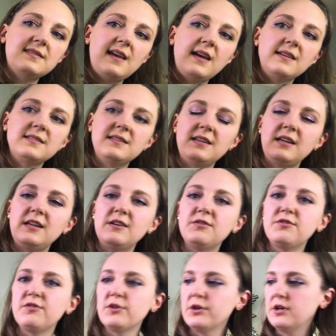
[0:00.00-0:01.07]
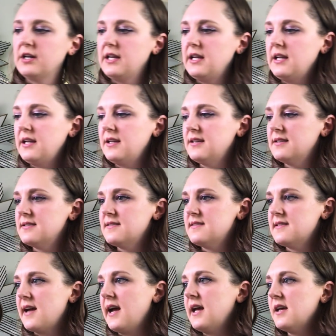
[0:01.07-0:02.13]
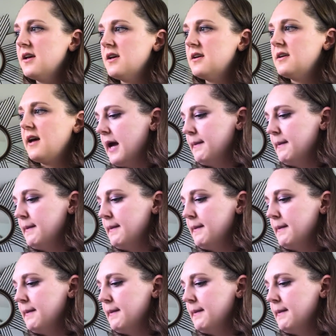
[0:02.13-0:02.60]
sexy, flirty style.